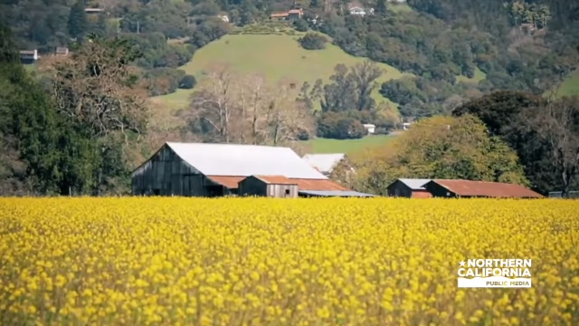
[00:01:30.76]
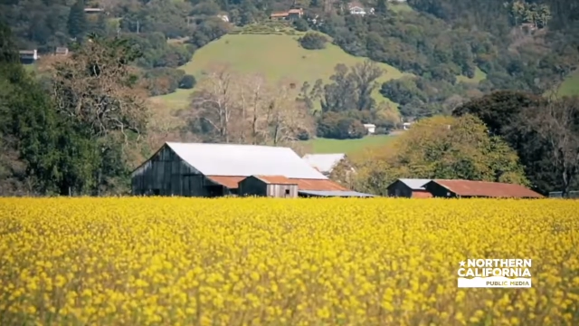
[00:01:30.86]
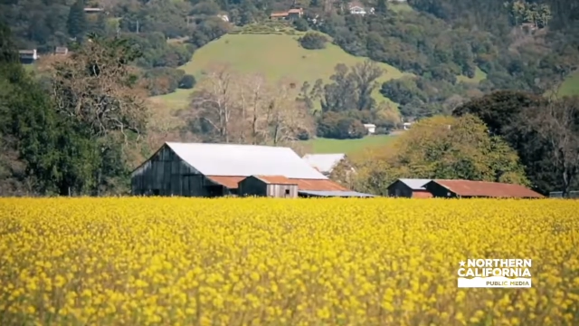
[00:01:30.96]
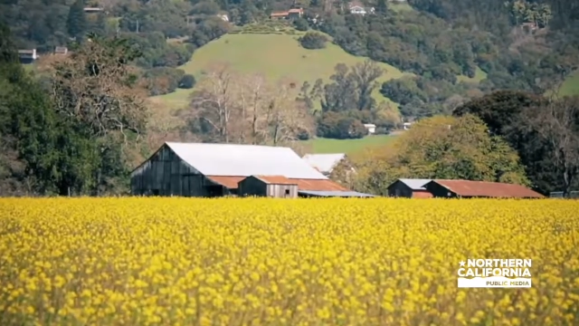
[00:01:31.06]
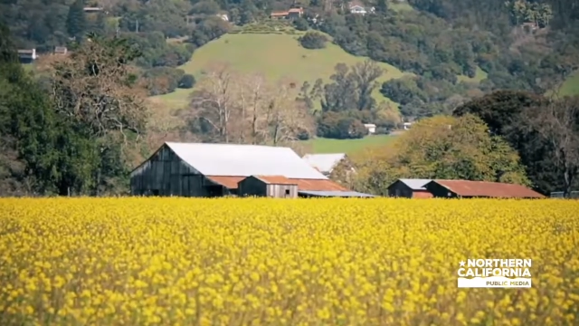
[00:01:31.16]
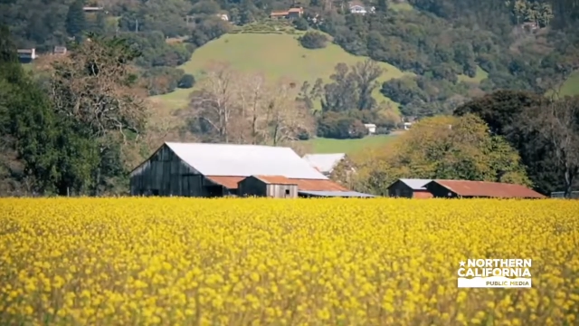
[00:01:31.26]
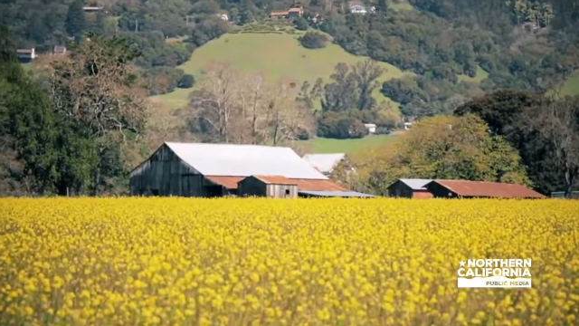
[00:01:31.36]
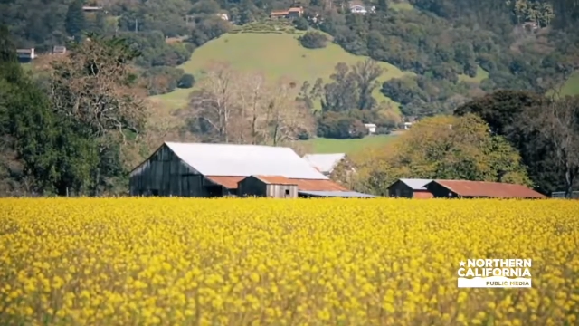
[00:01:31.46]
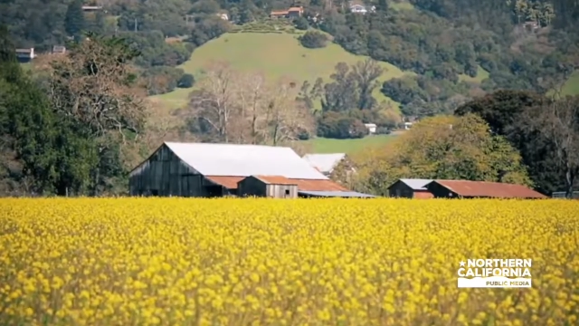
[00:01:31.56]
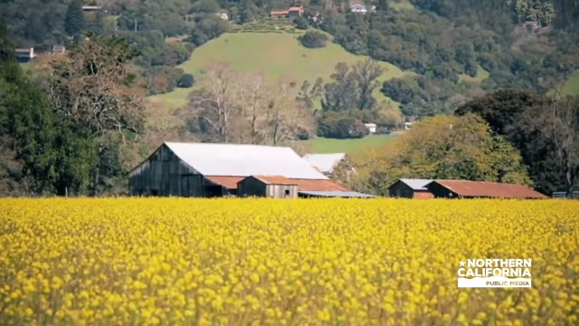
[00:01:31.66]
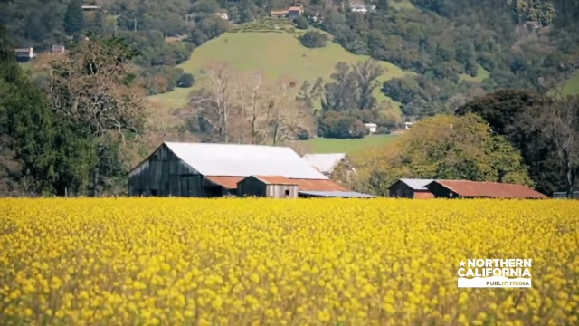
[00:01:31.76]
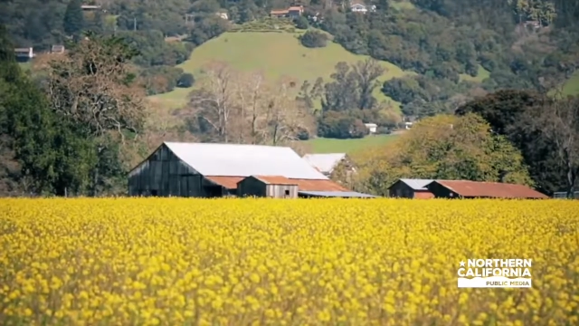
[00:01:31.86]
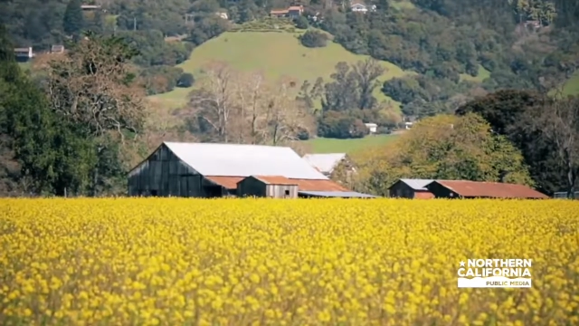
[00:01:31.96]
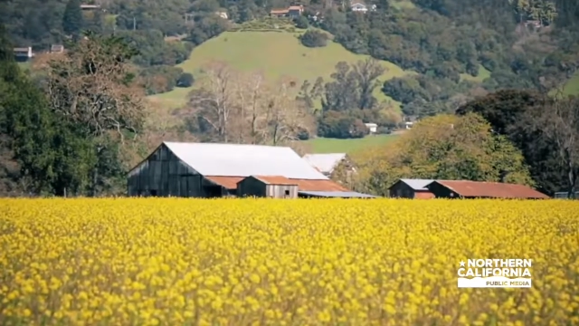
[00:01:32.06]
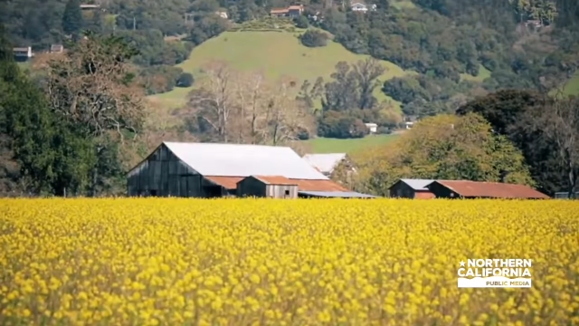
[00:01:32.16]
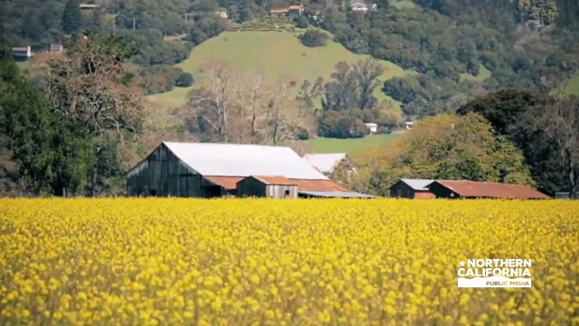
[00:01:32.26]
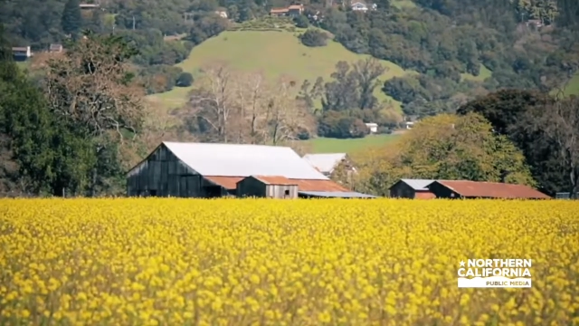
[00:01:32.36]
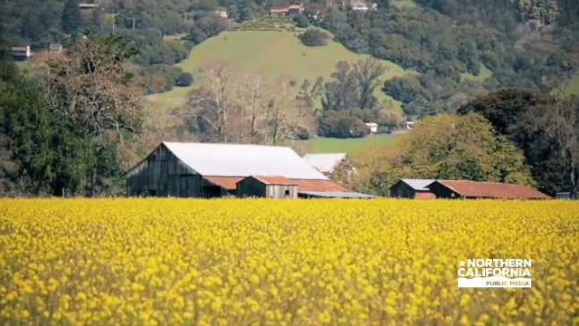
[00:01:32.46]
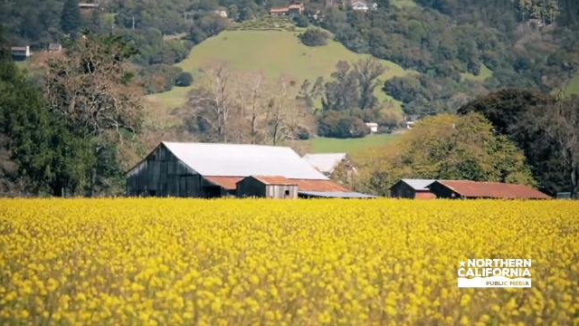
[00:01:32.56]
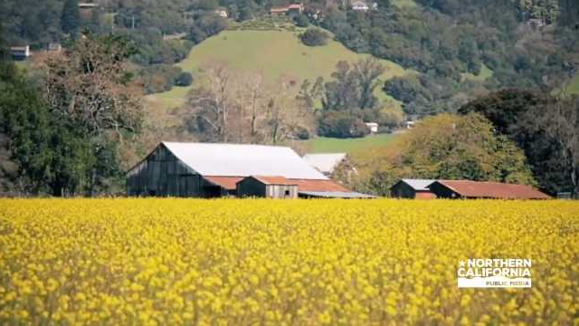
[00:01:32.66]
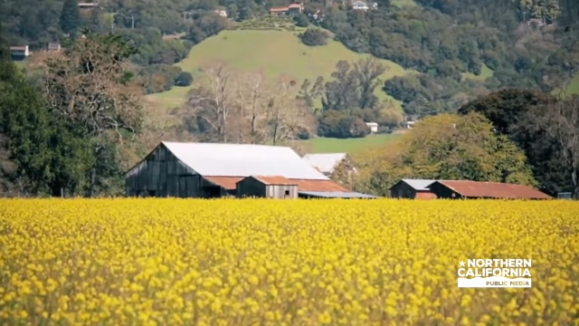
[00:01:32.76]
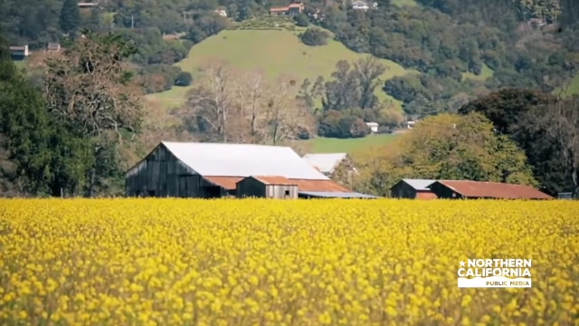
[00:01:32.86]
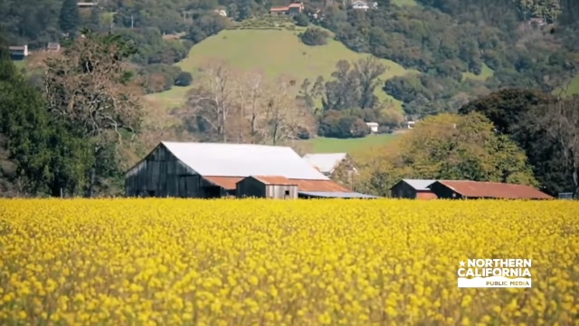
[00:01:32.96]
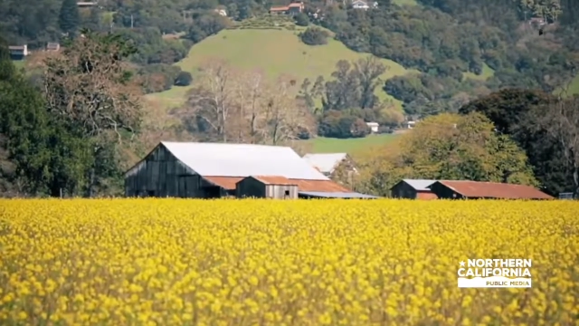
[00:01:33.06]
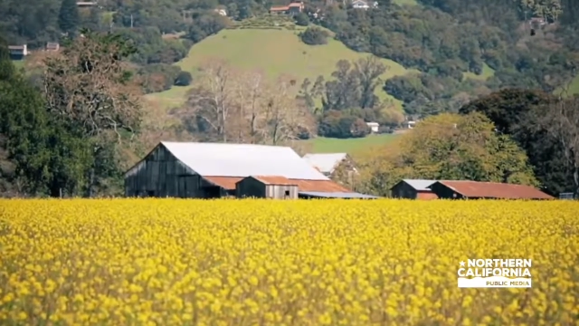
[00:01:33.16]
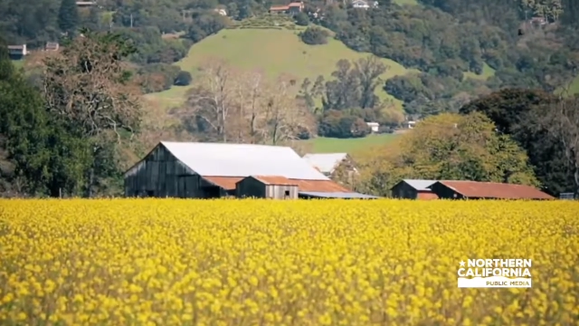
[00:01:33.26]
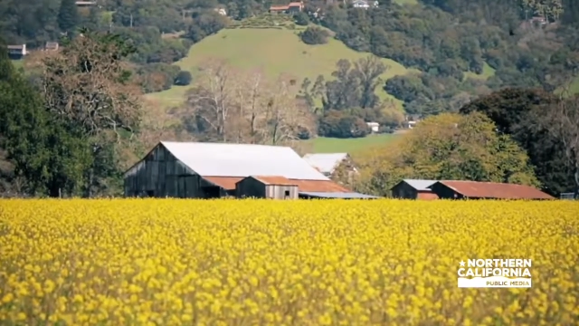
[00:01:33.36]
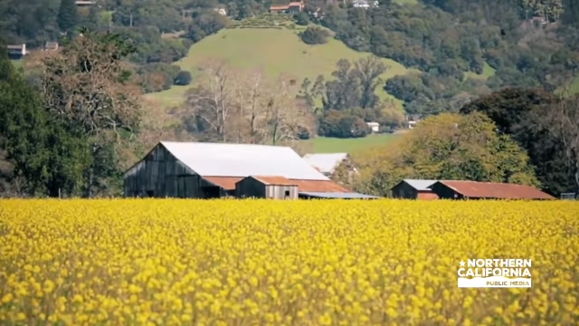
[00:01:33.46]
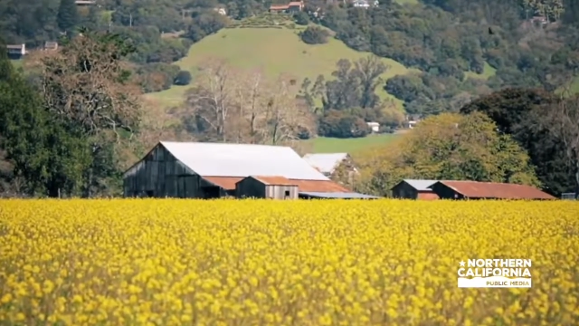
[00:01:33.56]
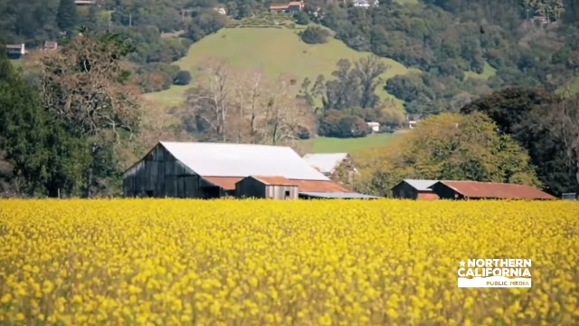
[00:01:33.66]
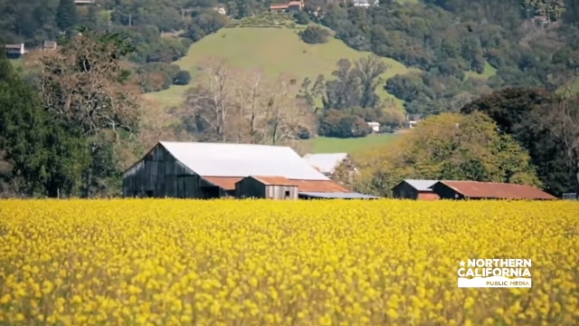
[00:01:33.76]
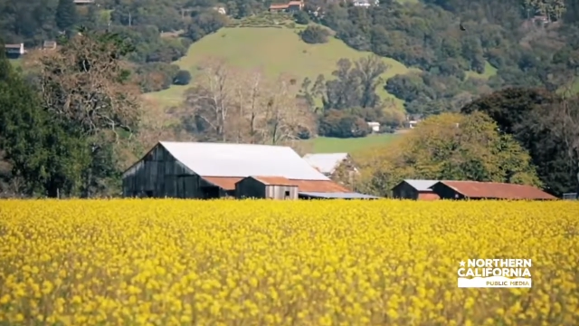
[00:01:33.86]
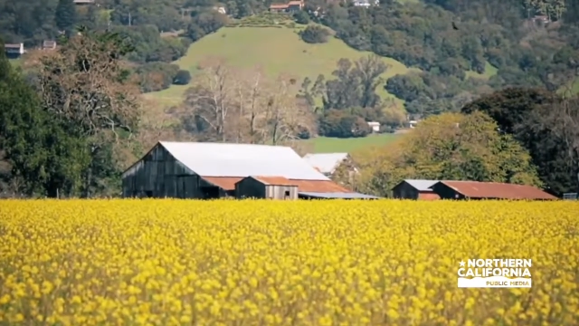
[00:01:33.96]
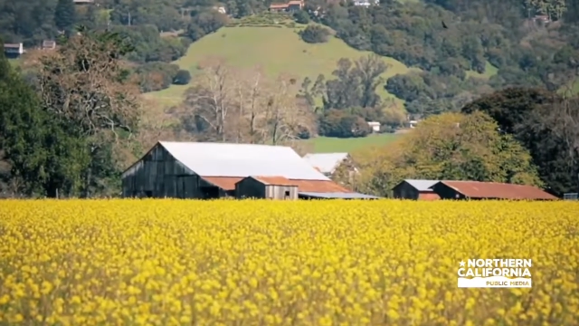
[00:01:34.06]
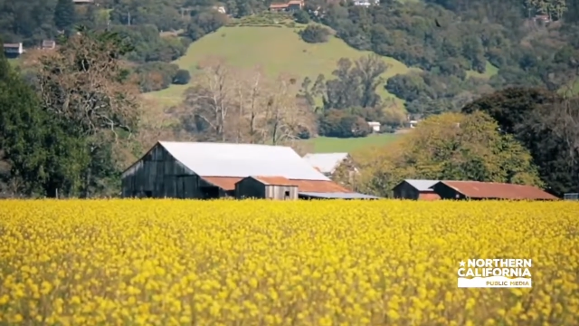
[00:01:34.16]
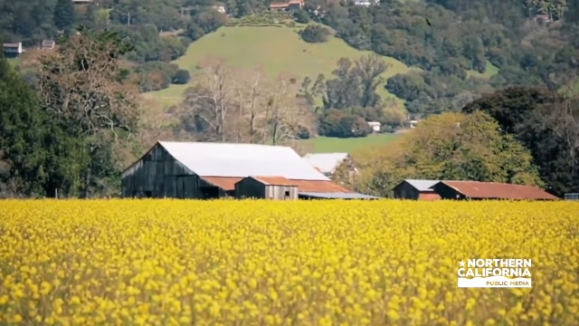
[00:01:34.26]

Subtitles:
(no speaker visible)